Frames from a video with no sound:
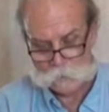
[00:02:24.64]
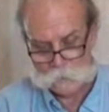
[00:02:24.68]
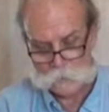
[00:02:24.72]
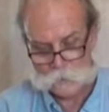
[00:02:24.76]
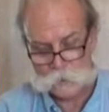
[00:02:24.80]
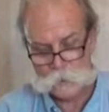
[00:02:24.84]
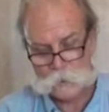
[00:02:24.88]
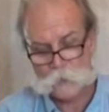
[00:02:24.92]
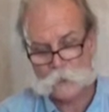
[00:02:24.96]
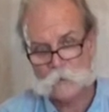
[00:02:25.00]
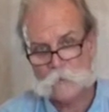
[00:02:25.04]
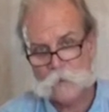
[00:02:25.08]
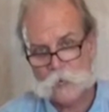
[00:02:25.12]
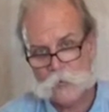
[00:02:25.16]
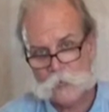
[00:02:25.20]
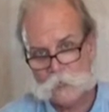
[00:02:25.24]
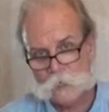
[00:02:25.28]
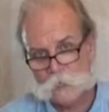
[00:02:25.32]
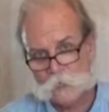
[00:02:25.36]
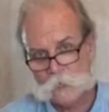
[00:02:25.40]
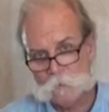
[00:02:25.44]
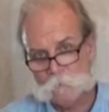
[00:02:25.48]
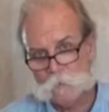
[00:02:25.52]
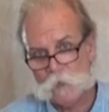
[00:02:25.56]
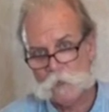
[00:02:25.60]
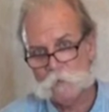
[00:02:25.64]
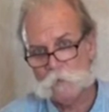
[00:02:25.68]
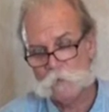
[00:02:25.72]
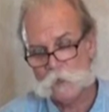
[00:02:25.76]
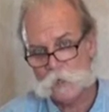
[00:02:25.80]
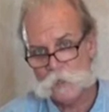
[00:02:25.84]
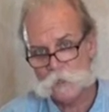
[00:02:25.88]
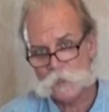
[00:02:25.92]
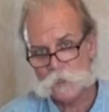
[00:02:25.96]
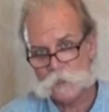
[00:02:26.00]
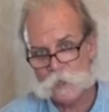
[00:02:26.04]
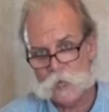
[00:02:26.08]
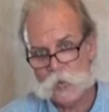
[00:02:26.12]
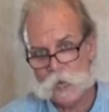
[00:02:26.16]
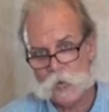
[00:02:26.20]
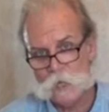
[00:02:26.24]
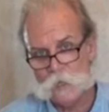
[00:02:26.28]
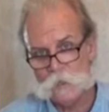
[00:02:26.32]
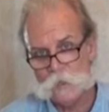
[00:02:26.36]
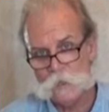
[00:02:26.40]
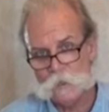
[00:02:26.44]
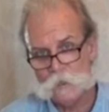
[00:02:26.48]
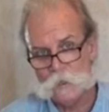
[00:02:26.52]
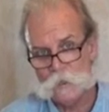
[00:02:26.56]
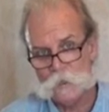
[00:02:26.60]
So they need to be
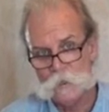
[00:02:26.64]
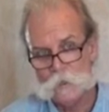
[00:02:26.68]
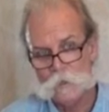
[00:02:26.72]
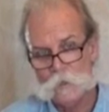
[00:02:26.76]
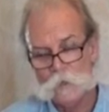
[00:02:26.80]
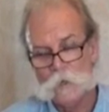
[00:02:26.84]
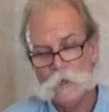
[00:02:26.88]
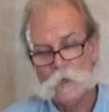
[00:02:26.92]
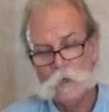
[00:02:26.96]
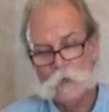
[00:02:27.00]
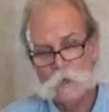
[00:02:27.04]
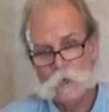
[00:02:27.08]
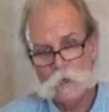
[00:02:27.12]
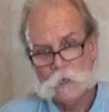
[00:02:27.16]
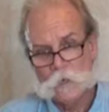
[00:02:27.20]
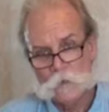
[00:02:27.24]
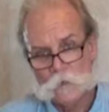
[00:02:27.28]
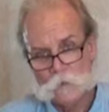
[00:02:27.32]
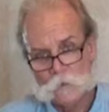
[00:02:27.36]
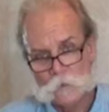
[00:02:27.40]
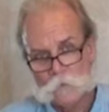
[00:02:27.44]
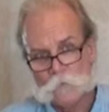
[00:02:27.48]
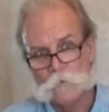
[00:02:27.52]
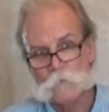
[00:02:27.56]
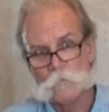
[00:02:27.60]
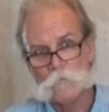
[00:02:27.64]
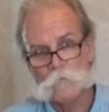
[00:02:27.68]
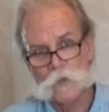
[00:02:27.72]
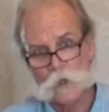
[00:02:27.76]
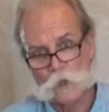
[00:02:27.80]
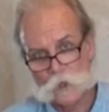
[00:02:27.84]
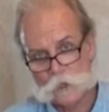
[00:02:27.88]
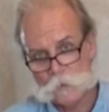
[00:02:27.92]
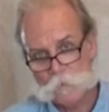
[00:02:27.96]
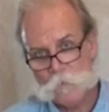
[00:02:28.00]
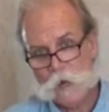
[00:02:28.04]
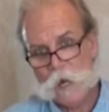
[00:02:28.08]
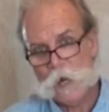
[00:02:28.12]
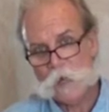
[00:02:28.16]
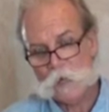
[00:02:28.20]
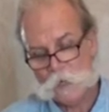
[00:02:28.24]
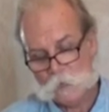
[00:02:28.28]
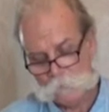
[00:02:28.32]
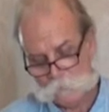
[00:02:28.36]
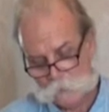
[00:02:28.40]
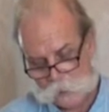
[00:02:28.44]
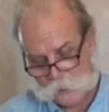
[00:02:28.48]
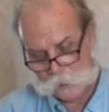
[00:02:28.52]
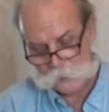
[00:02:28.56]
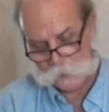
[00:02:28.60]
reset, pushed back
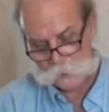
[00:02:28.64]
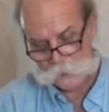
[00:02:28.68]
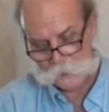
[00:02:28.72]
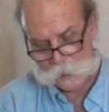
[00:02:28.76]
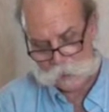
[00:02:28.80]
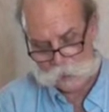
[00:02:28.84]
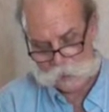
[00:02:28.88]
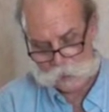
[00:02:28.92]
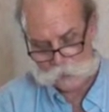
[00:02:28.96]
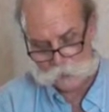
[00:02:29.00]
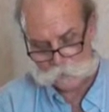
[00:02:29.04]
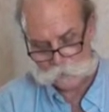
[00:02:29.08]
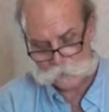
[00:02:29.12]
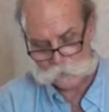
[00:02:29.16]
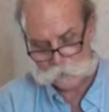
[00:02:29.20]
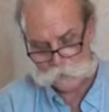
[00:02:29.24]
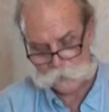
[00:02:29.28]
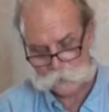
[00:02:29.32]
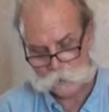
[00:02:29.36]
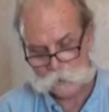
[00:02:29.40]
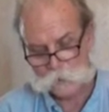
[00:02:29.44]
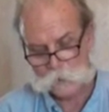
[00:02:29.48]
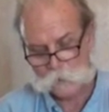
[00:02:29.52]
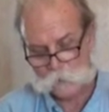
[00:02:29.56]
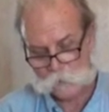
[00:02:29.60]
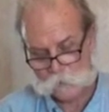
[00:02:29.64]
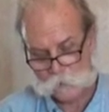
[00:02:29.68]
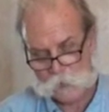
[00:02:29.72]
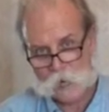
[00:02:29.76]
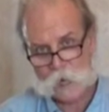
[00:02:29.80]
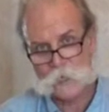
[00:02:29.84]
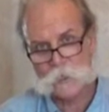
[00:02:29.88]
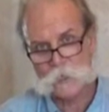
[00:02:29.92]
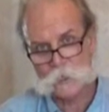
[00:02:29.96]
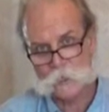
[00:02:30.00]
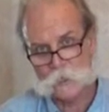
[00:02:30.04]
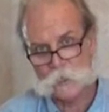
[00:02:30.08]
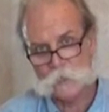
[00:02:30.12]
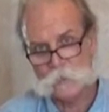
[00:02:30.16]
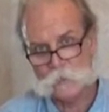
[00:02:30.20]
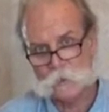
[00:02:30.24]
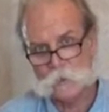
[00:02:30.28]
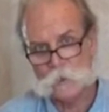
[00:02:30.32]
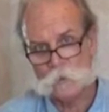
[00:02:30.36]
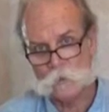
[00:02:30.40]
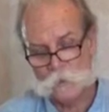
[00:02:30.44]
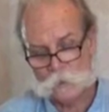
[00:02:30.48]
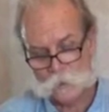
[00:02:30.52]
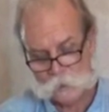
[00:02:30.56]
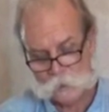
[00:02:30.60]
up against the house so they're actually doing